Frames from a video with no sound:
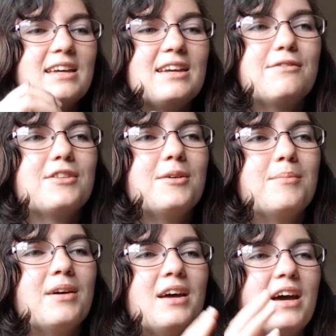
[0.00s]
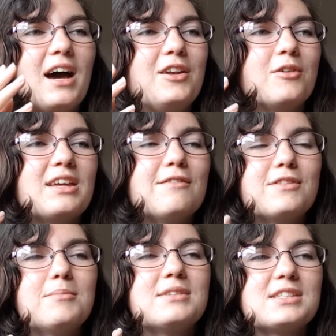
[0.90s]
Give them
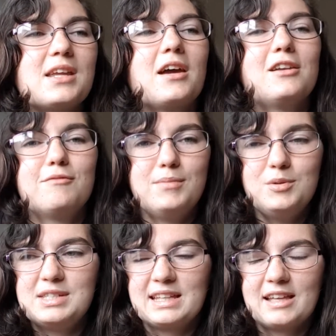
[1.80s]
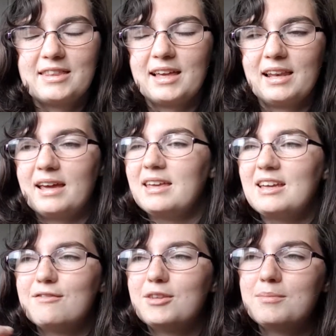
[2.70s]
a style of music that they like.
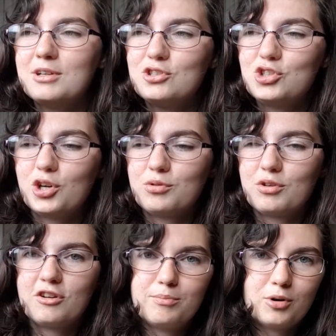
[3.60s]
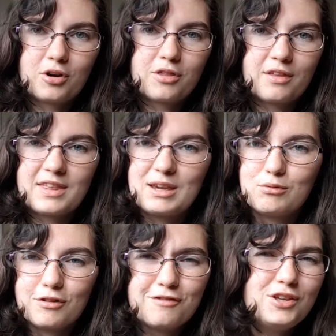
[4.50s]
Give them a genre of book that they
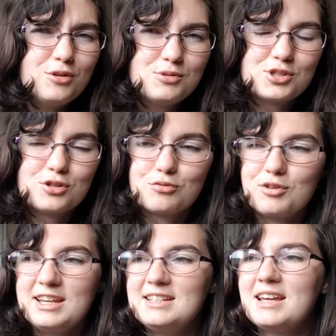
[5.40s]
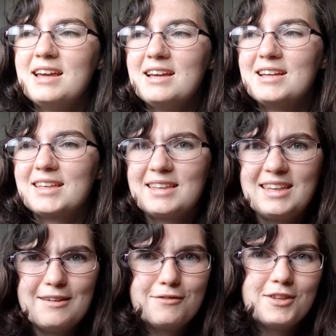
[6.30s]
refuse to read.
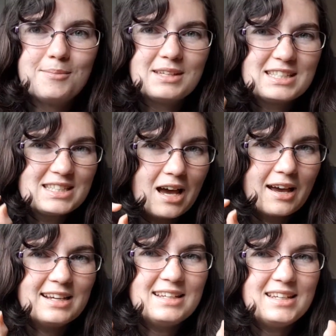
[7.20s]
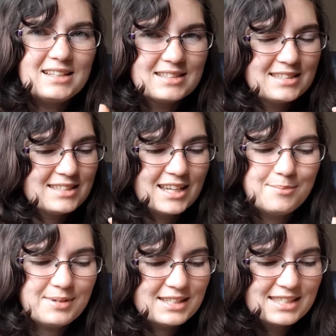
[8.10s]
Give them tiny
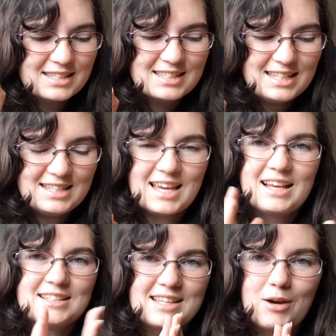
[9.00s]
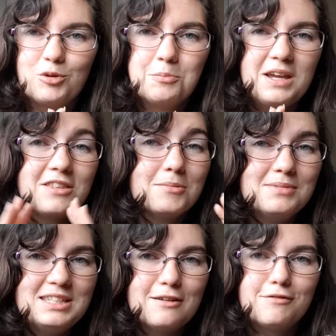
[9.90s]
tidbits and details that will make them
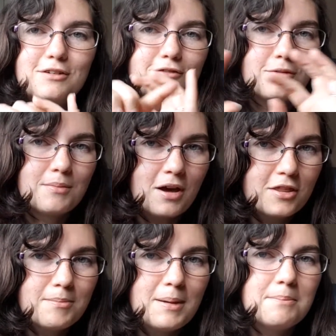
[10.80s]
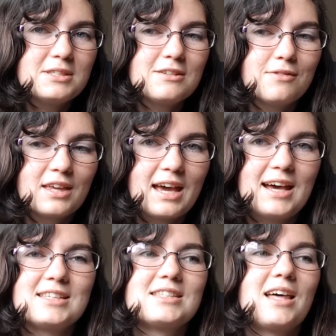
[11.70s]
differ from other members of the
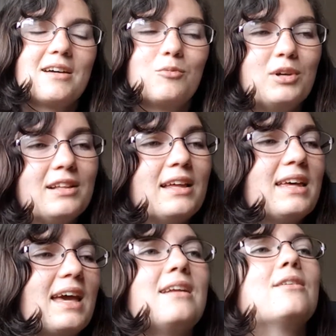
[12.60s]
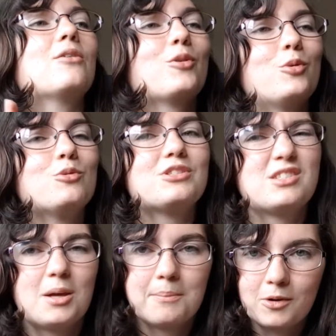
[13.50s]
cast that will, again, cause
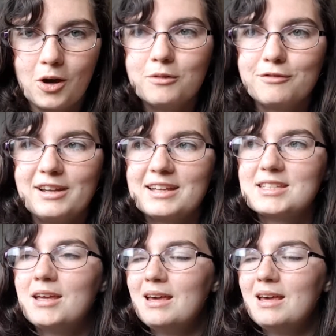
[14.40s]
some conflict.